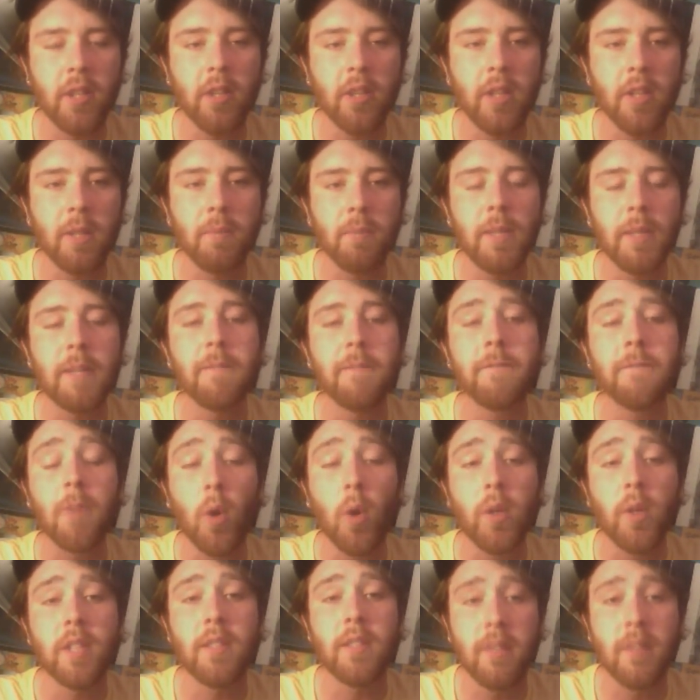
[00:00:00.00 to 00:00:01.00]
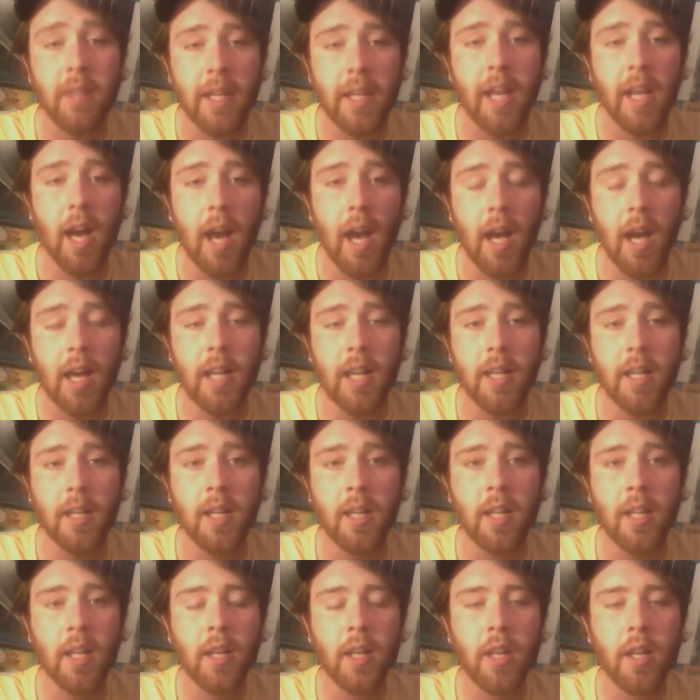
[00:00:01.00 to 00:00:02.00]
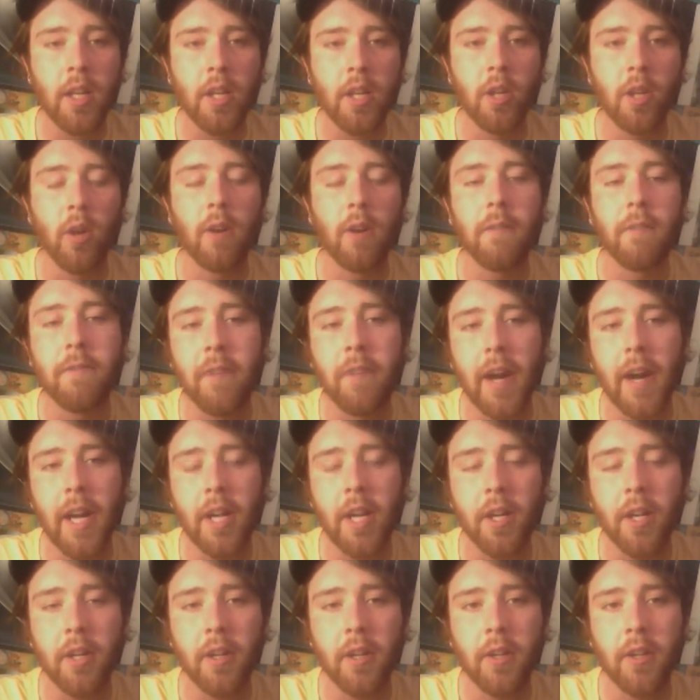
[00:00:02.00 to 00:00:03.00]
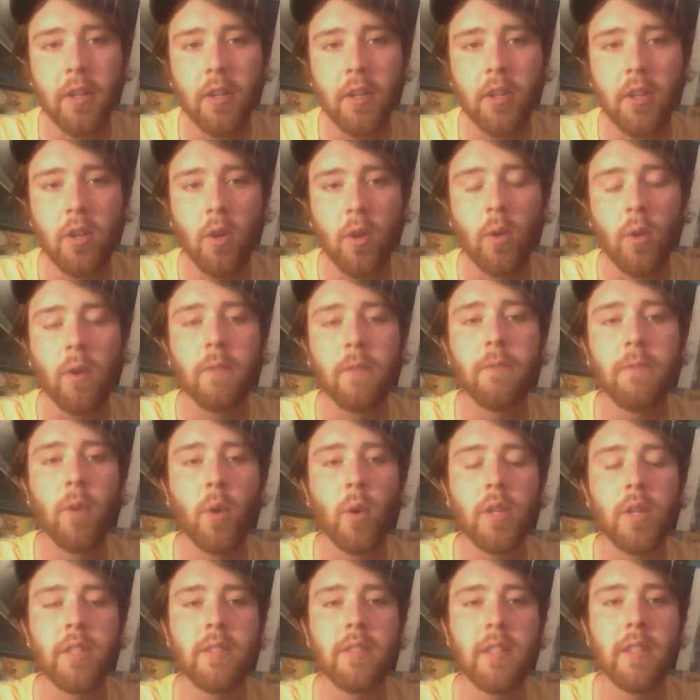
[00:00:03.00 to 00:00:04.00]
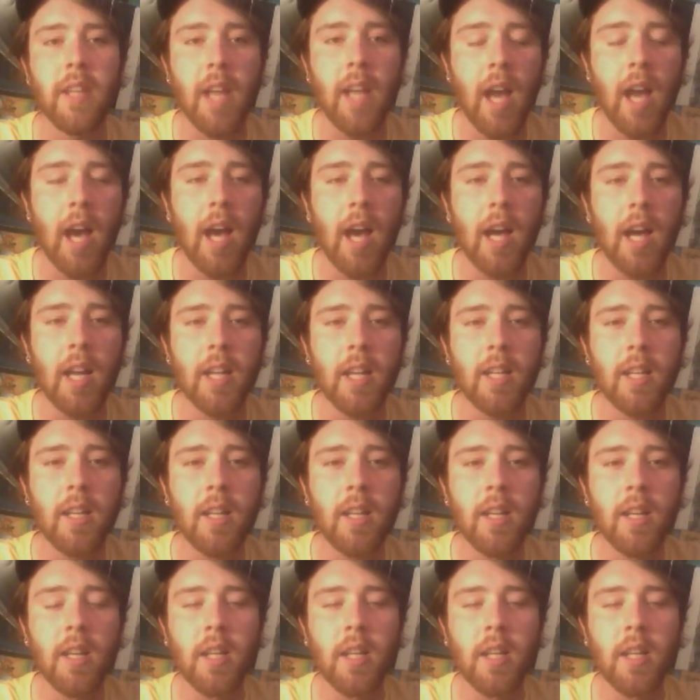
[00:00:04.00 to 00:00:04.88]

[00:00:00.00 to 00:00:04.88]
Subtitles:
You can be focusing on, a fire, or focusing on,